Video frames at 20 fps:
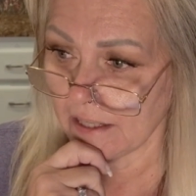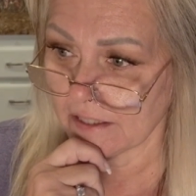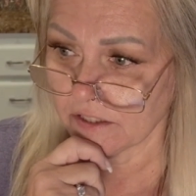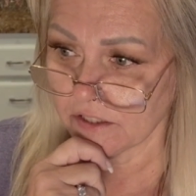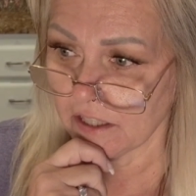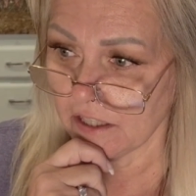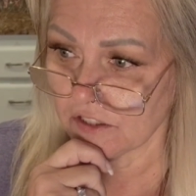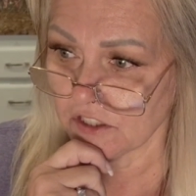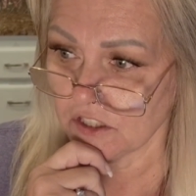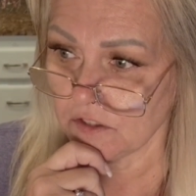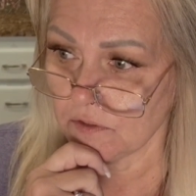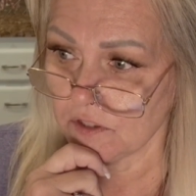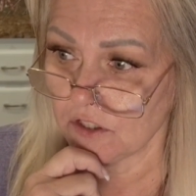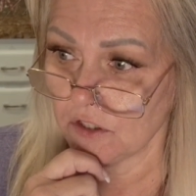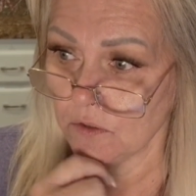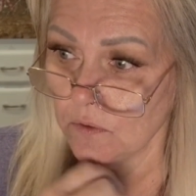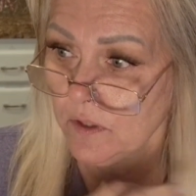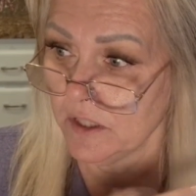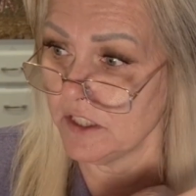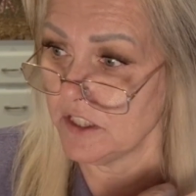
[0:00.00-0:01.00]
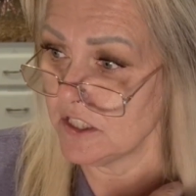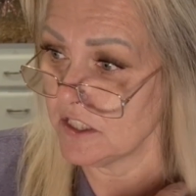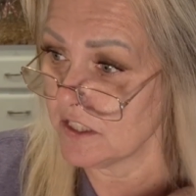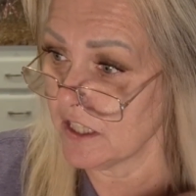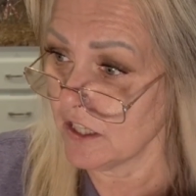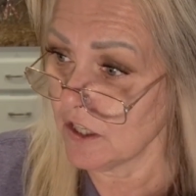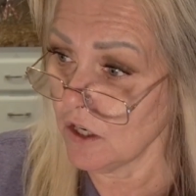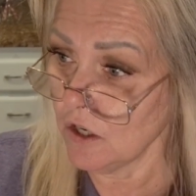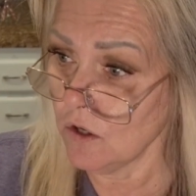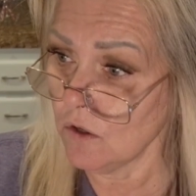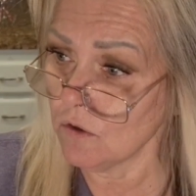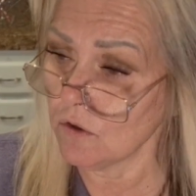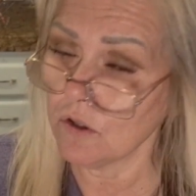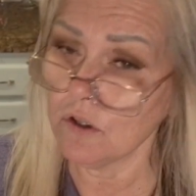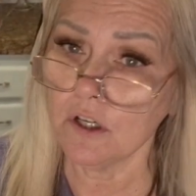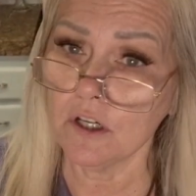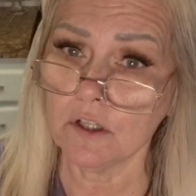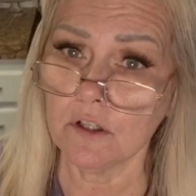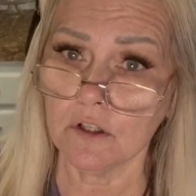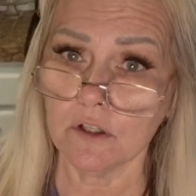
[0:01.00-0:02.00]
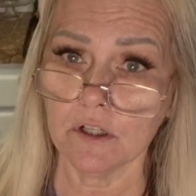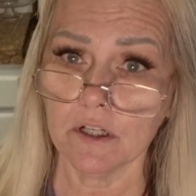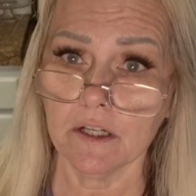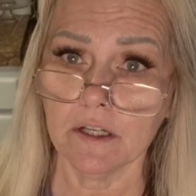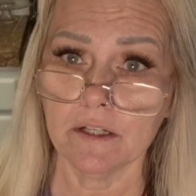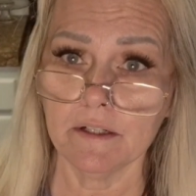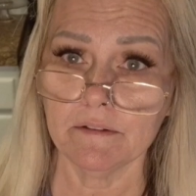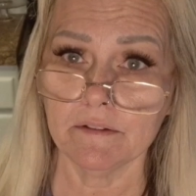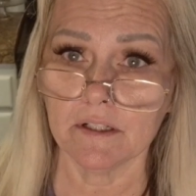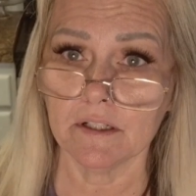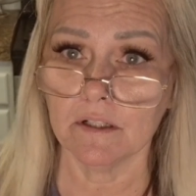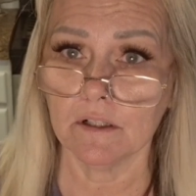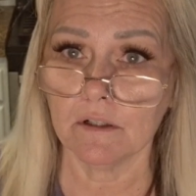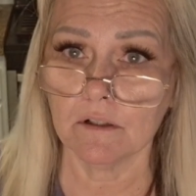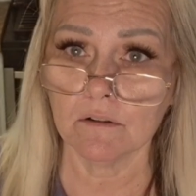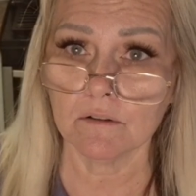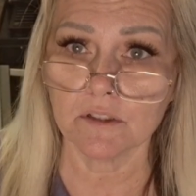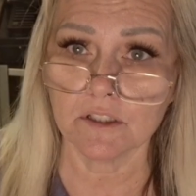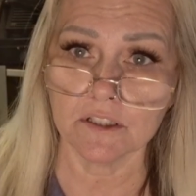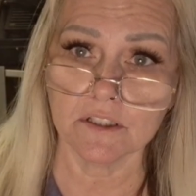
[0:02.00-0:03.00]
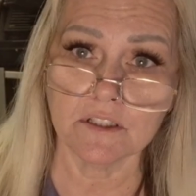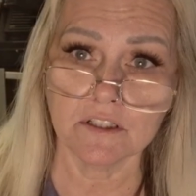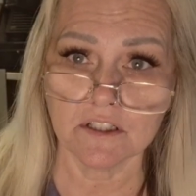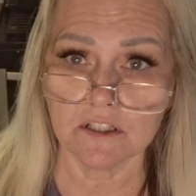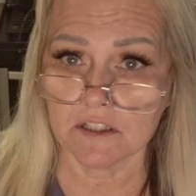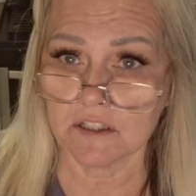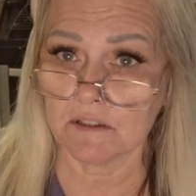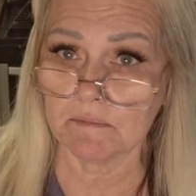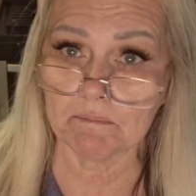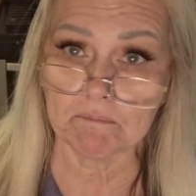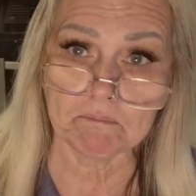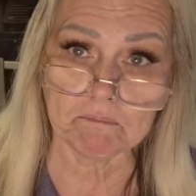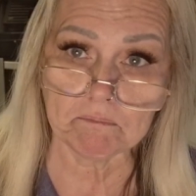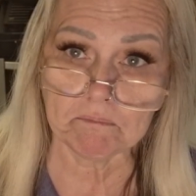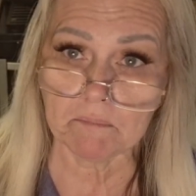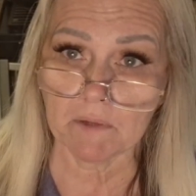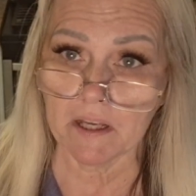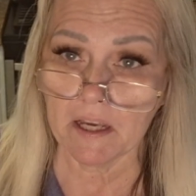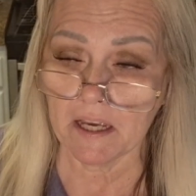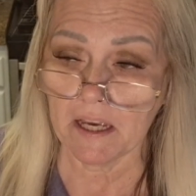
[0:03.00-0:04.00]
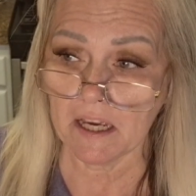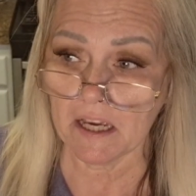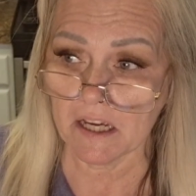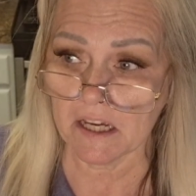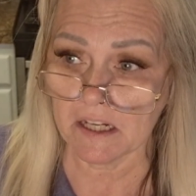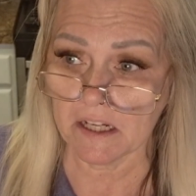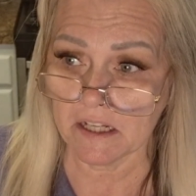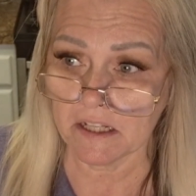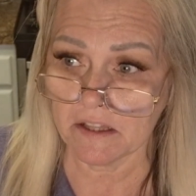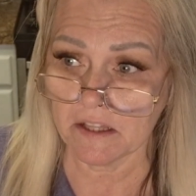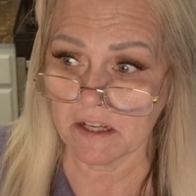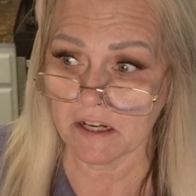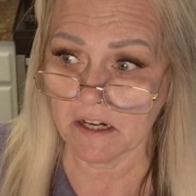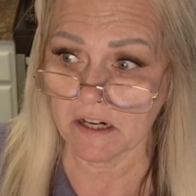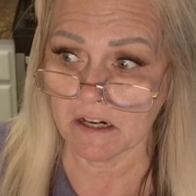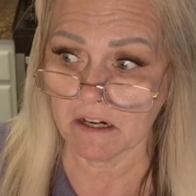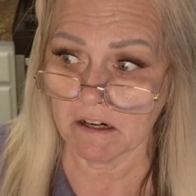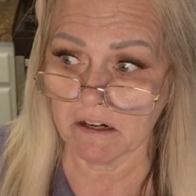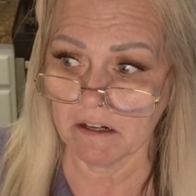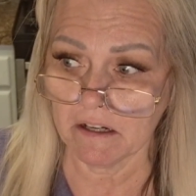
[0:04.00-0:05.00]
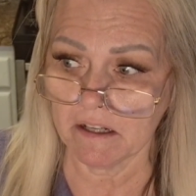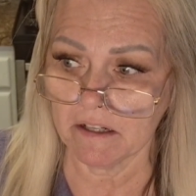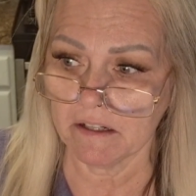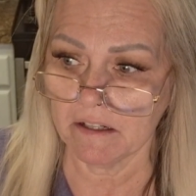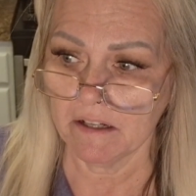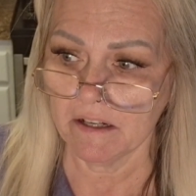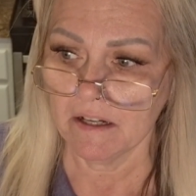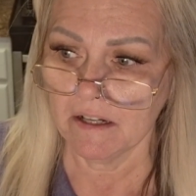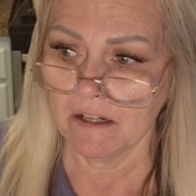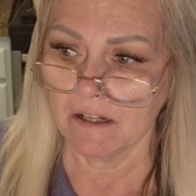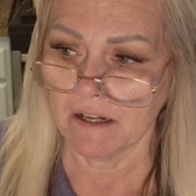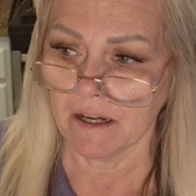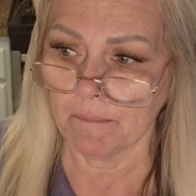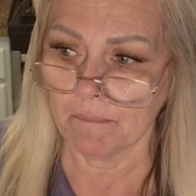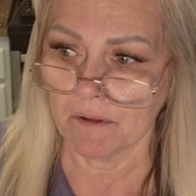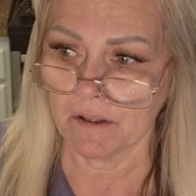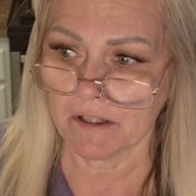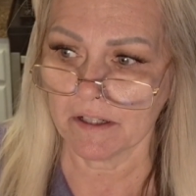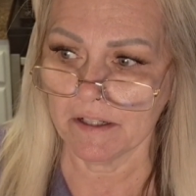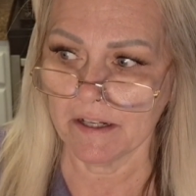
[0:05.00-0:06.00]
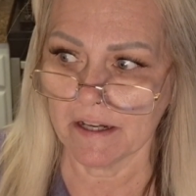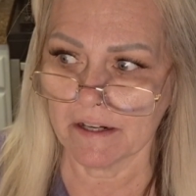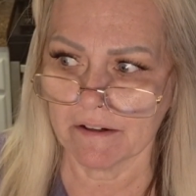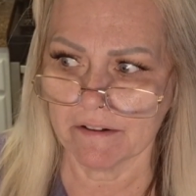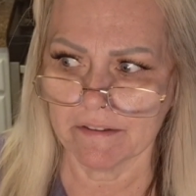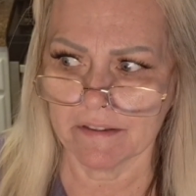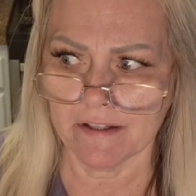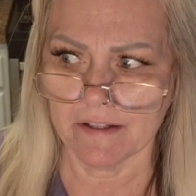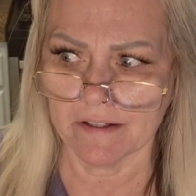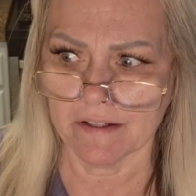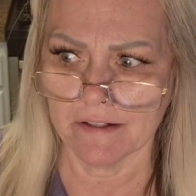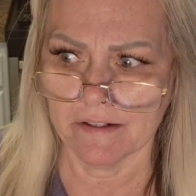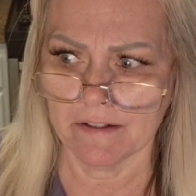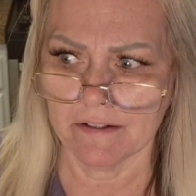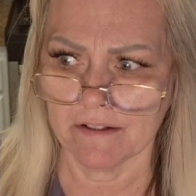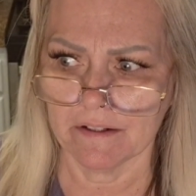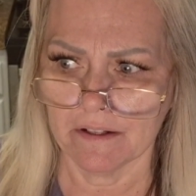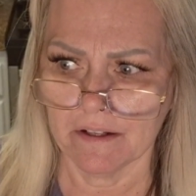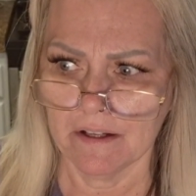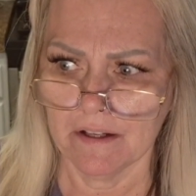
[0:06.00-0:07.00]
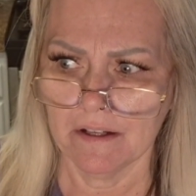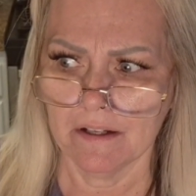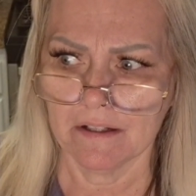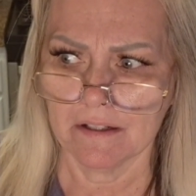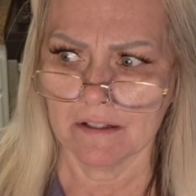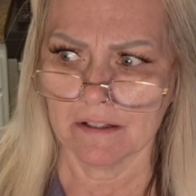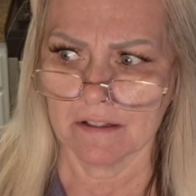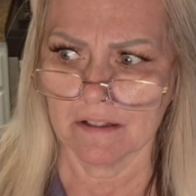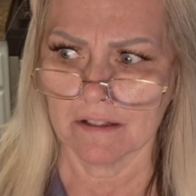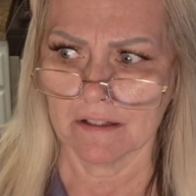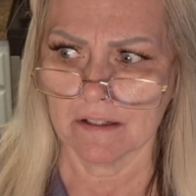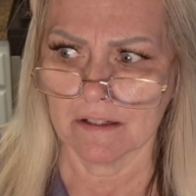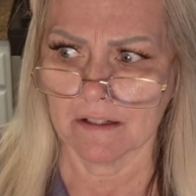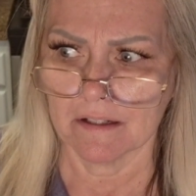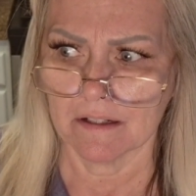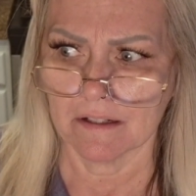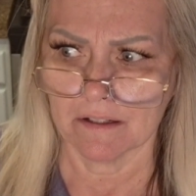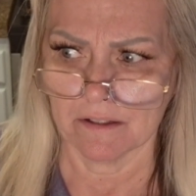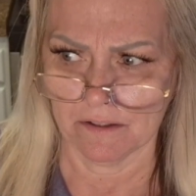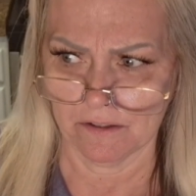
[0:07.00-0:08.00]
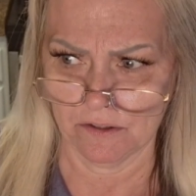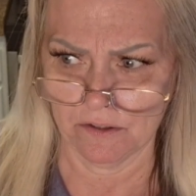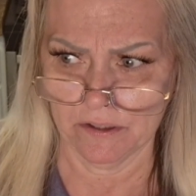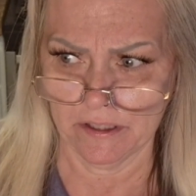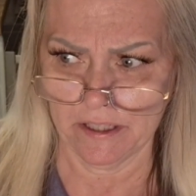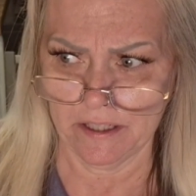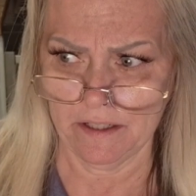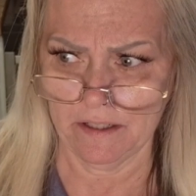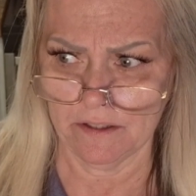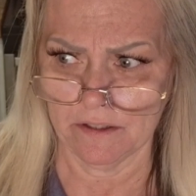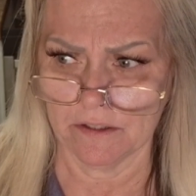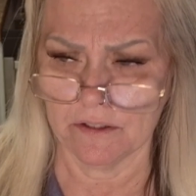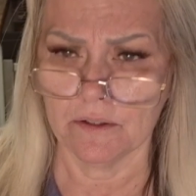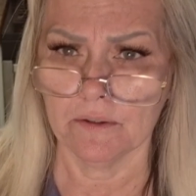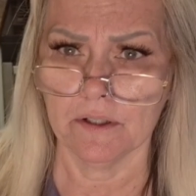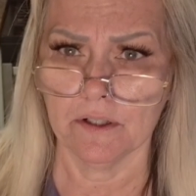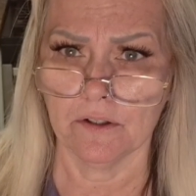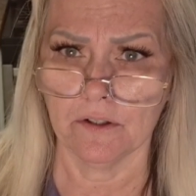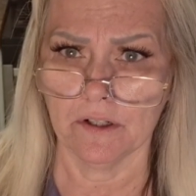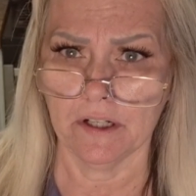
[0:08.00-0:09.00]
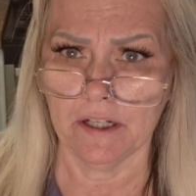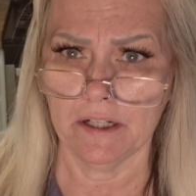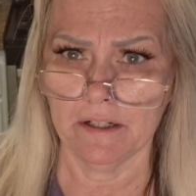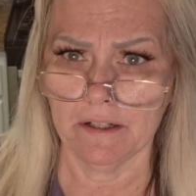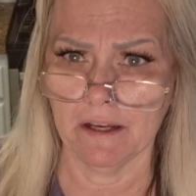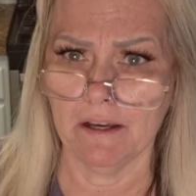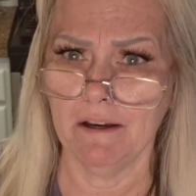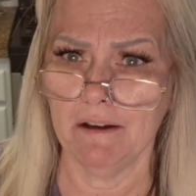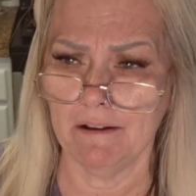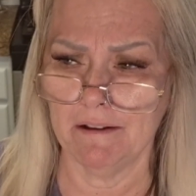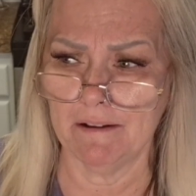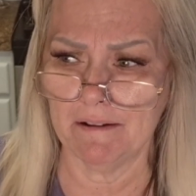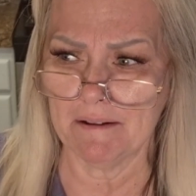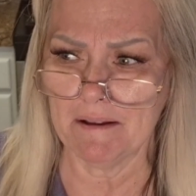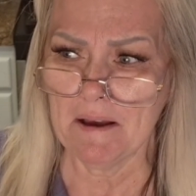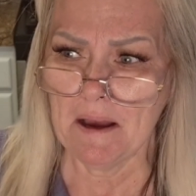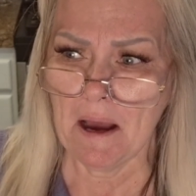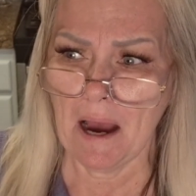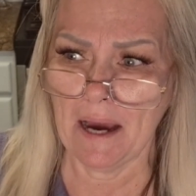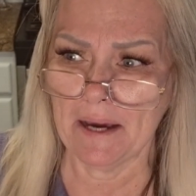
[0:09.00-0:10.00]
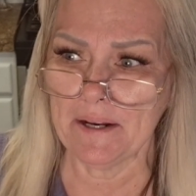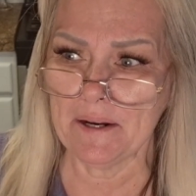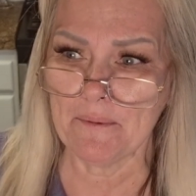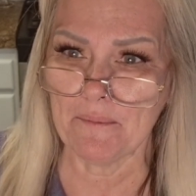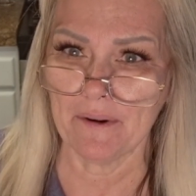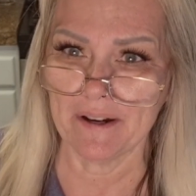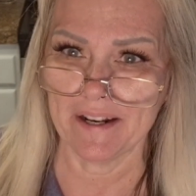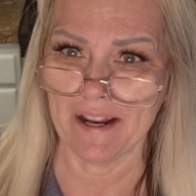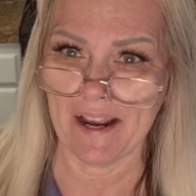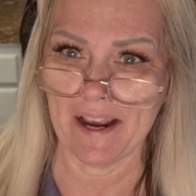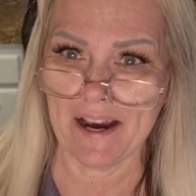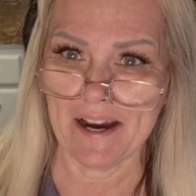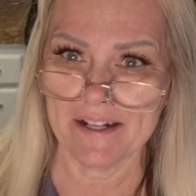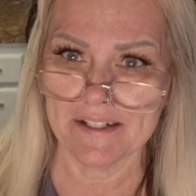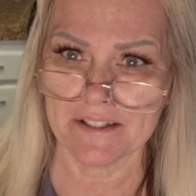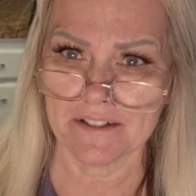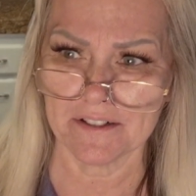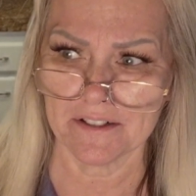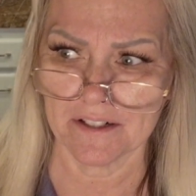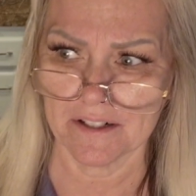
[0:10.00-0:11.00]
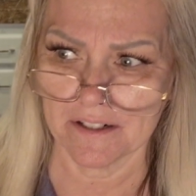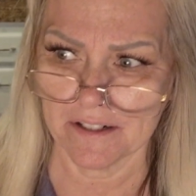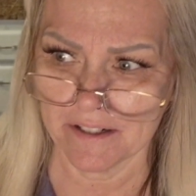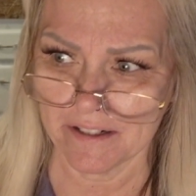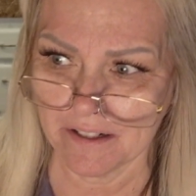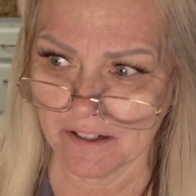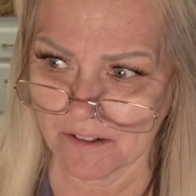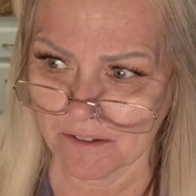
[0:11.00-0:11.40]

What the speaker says: asked her how she was doing, and she's like, oh, good, good. She's just hanging in there. And I'm looking at her and thinking, good, you're doing good. I didn't want to ask her,